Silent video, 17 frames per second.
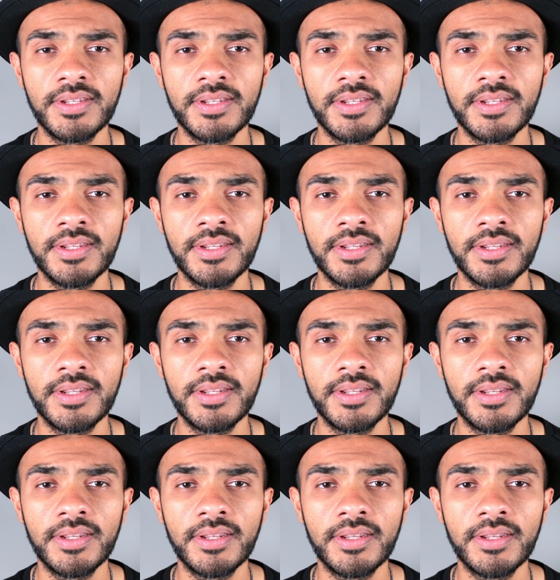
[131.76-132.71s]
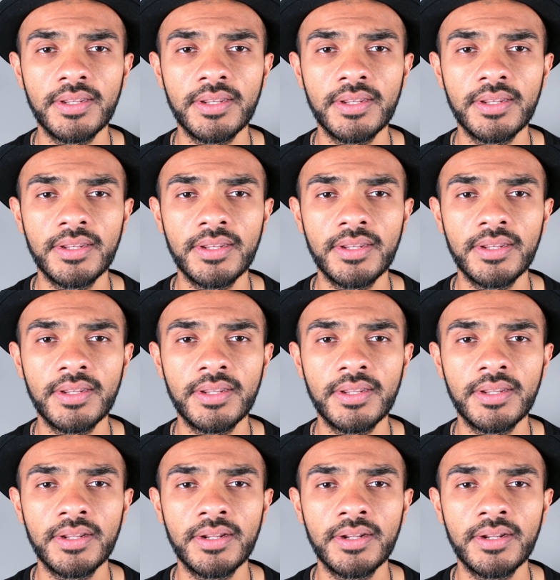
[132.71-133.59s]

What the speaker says: No one is speaking in this clip.